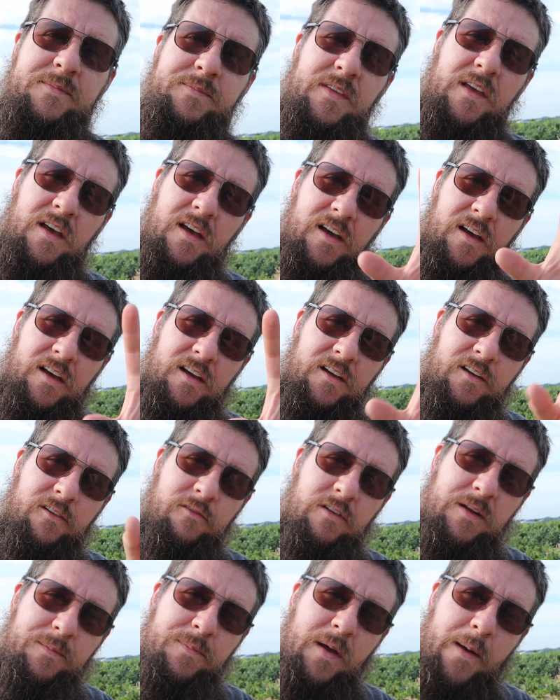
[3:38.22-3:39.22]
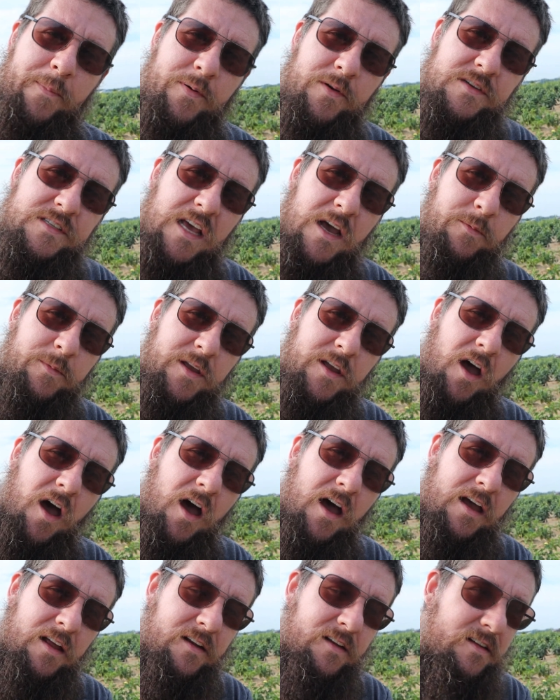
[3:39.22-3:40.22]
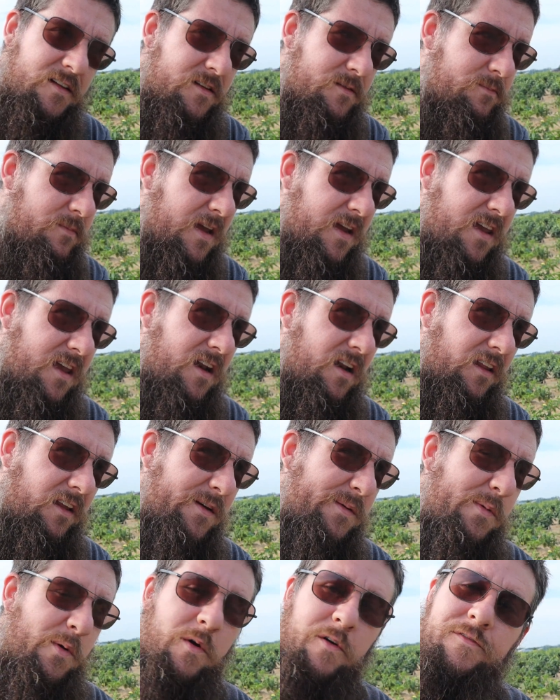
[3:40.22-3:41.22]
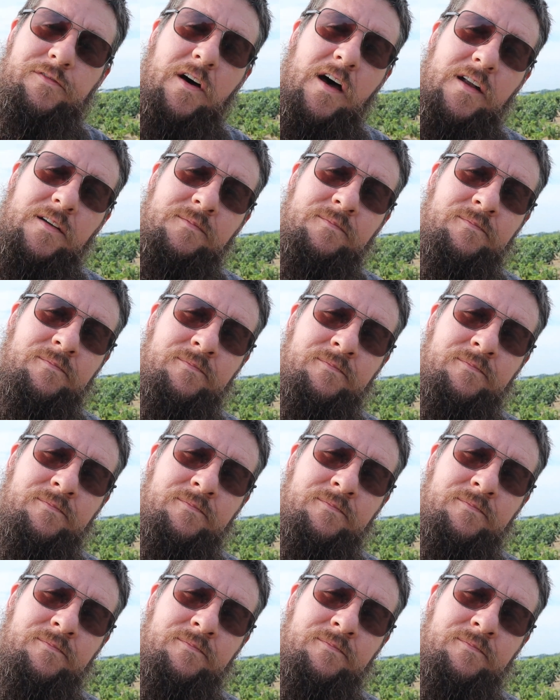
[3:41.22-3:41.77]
up the green peppers that we got, make it a little bit more fun.